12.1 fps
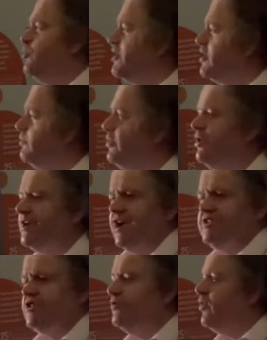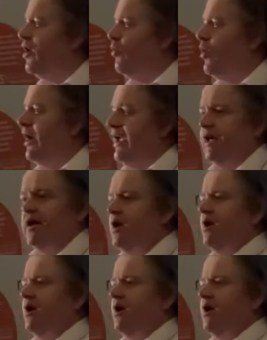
we communicate in the right way?